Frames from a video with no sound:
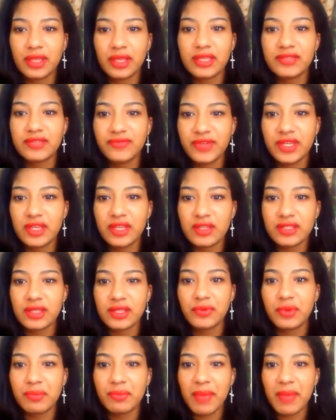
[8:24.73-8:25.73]
in his videos
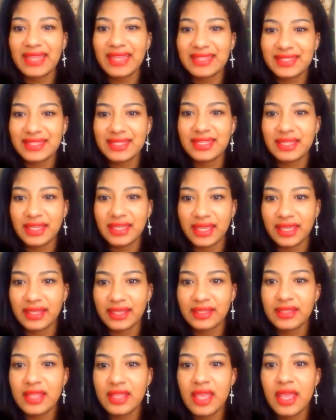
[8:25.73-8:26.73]
that we might see
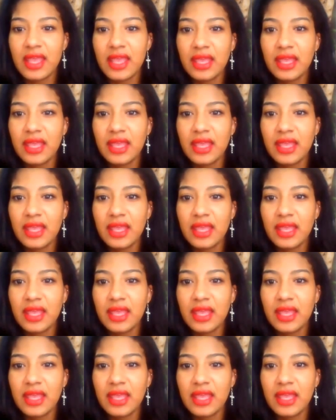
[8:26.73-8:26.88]
again